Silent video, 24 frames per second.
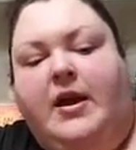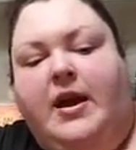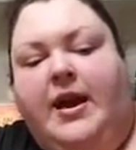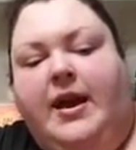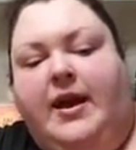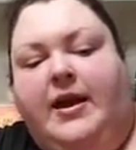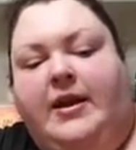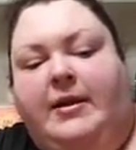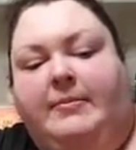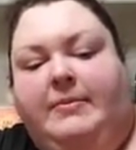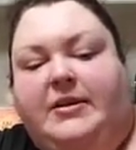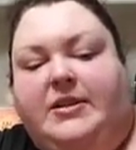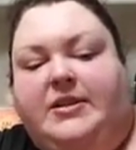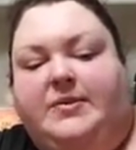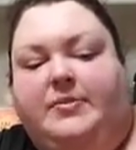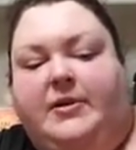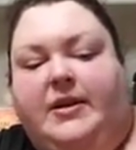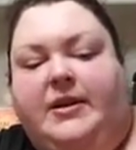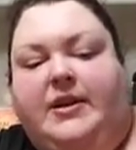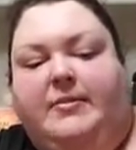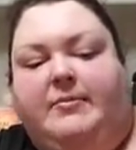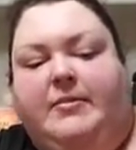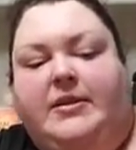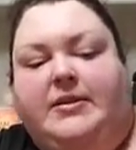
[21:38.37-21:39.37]
And I'm
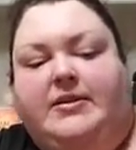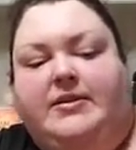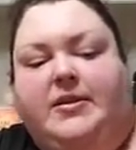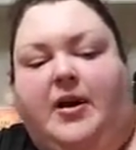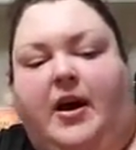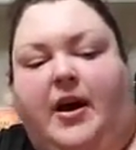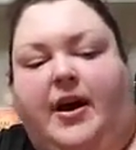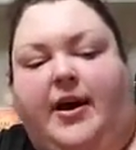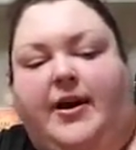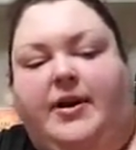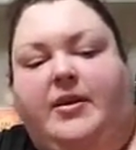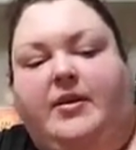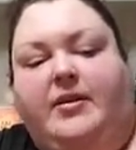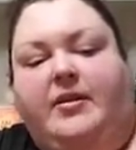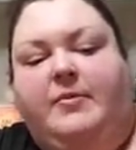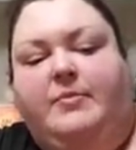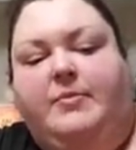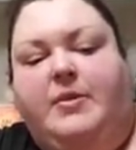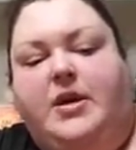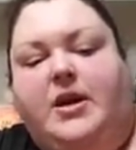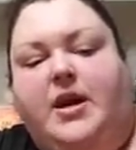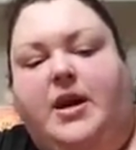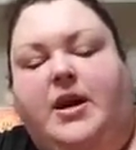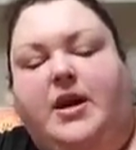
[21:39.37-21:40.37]
explaining my side
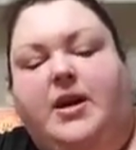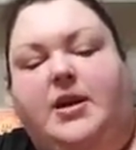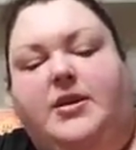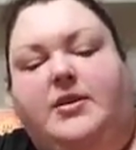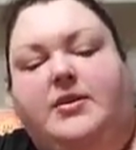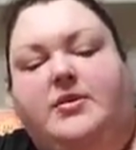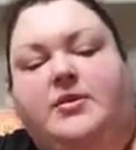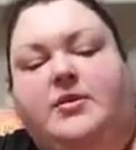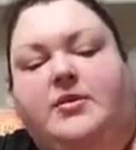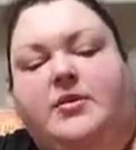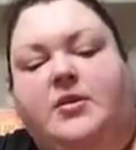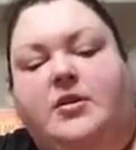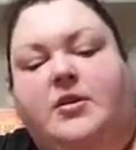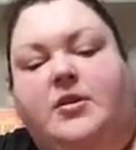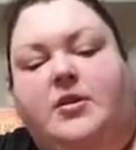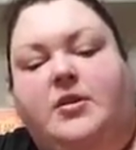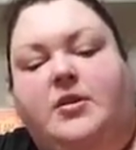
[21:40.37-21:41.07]
because,